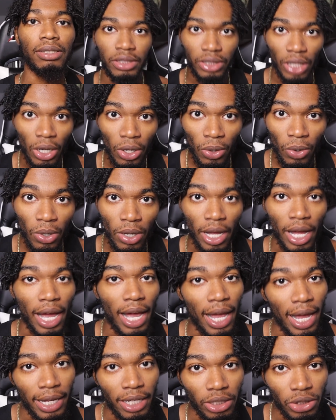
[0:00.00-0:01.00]
So I
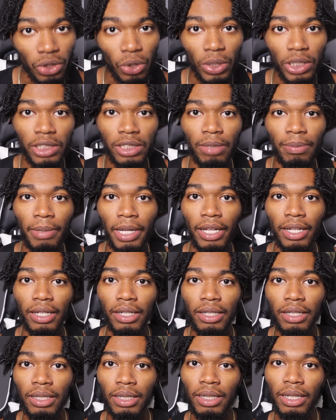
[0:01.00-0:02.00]
had a choice to make.
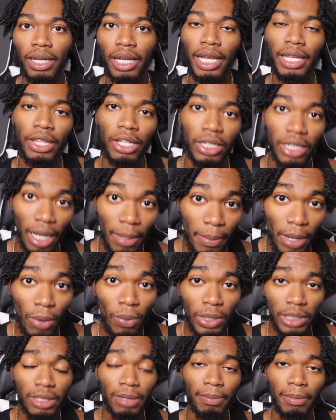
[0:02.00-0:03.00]
Either come up
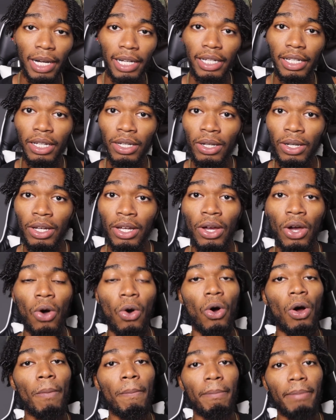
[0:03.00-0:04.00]
with the money
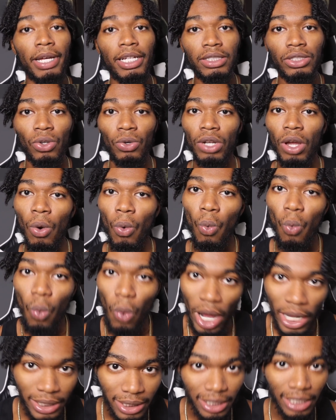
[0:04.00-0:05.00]
or miss on a
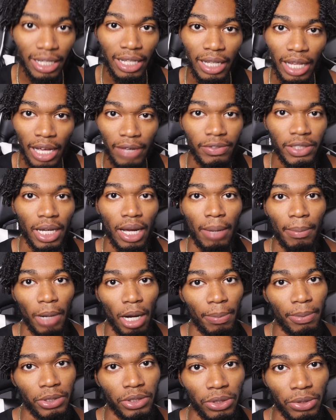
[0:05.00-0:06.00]
once in a lifetime
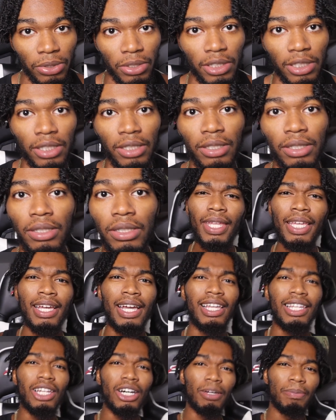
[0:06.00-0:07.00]
opportunity.
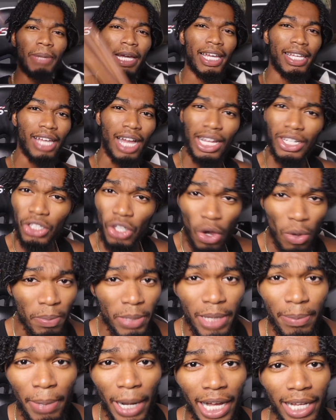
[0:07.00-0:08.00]
And look, man, y'all know
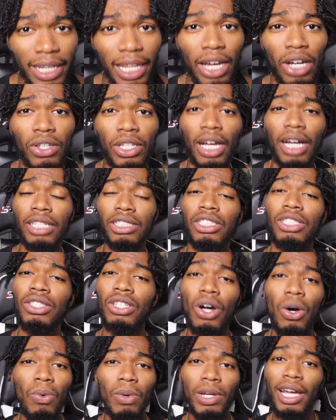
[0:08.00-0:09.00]
me by now. Y'all should
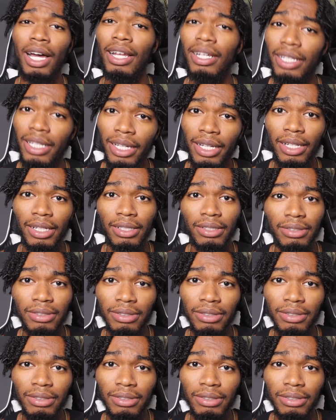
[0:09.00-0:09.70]
know what I did.